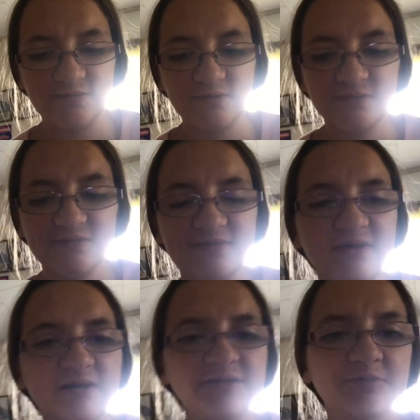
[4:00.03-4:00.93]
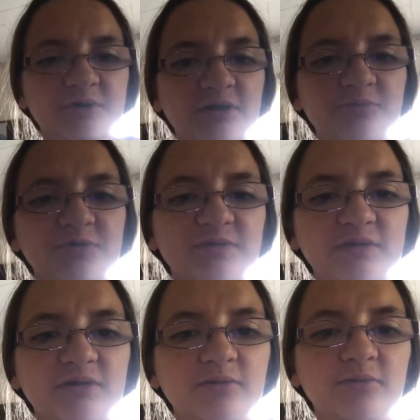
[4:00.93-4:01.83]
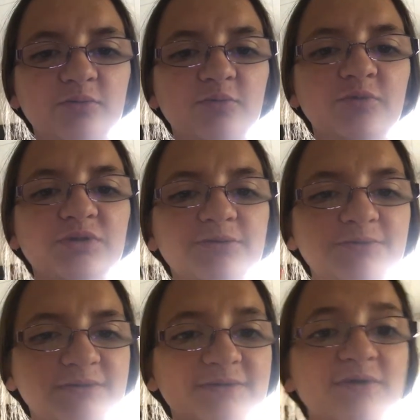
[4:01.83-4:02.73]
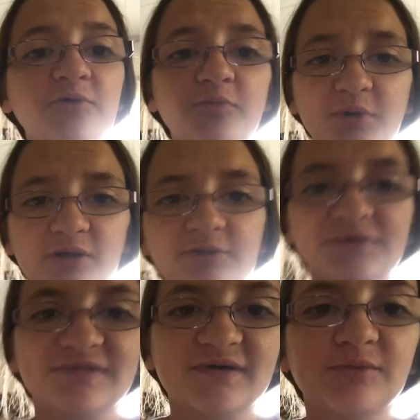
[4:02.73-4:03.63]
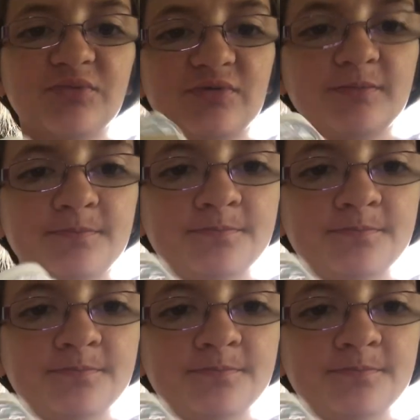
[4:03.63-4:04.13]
certain satisfying feeling when you finish off a bottle of enzymes.